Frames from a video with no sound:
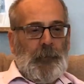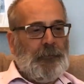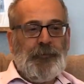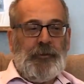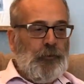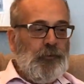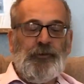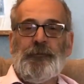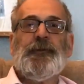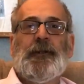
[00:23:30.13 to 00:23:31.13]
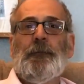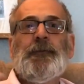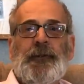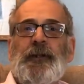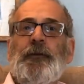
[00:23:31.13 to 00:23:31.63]
and trade unions in particular,
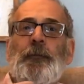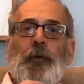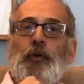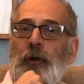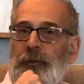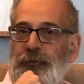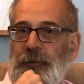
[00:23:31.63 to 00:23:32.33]
particularly the blue collar